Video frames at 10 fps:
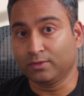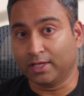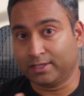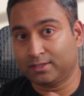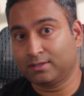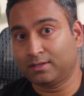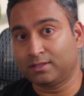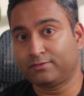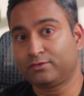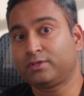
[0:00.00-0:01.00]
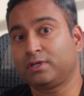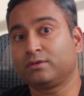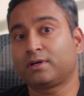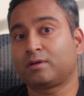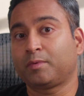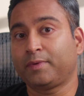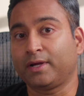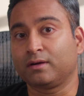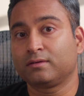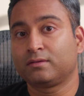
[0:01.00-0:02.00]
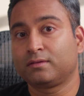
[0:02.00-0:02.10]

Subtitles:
like, and the food that you know how to prepare.